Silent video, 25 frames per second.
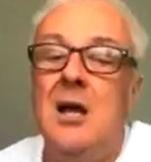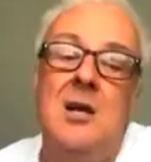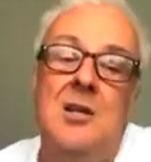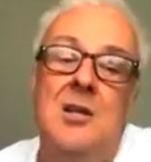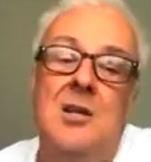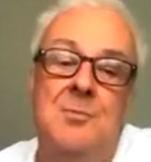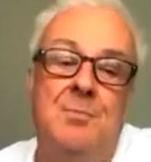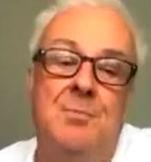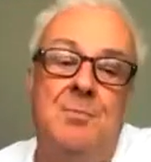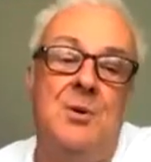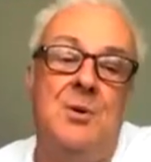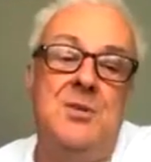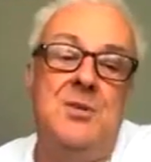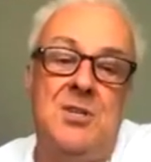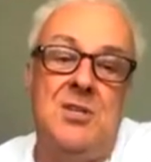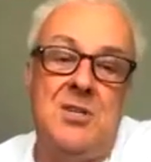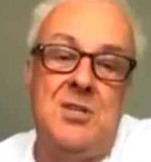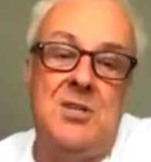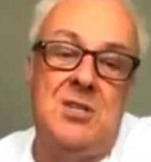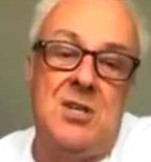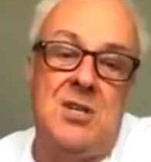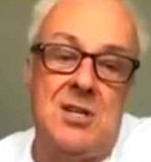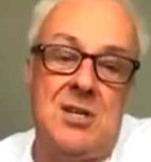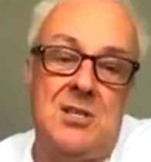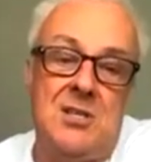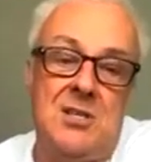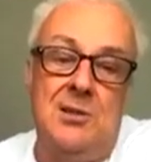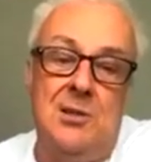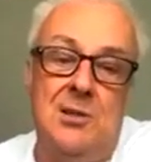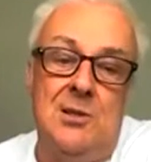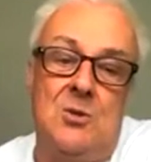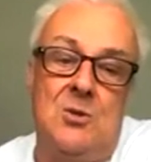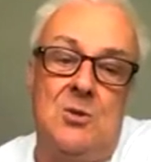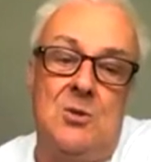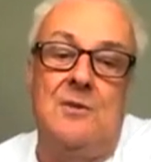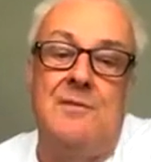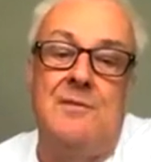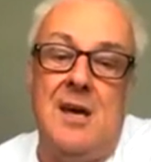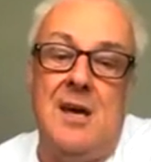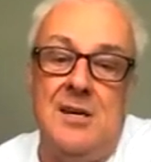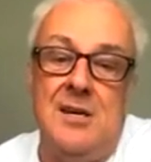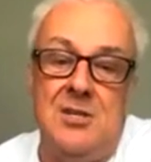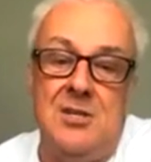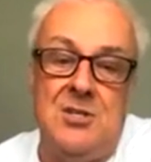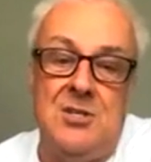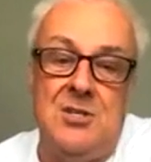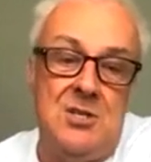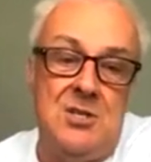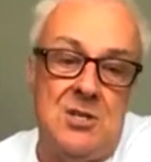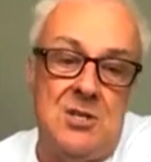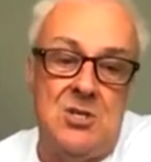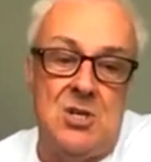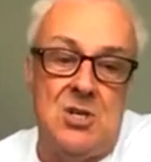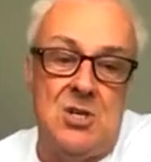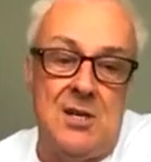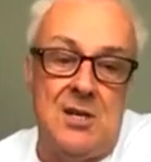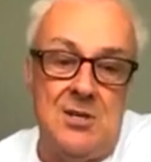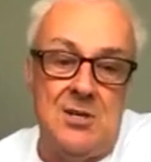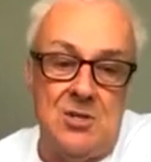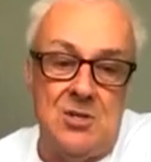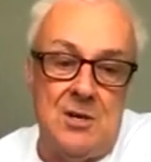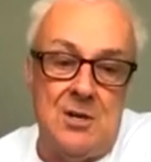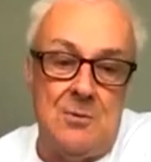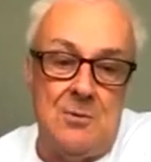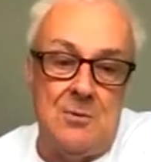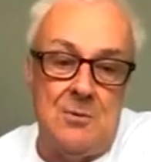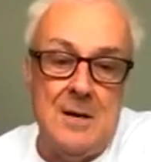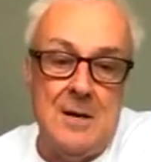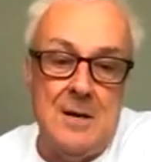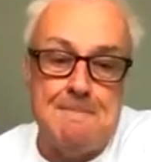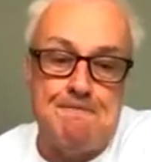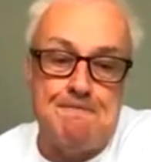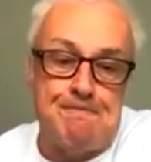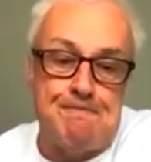The point is it takes a lot of energy to change it, right?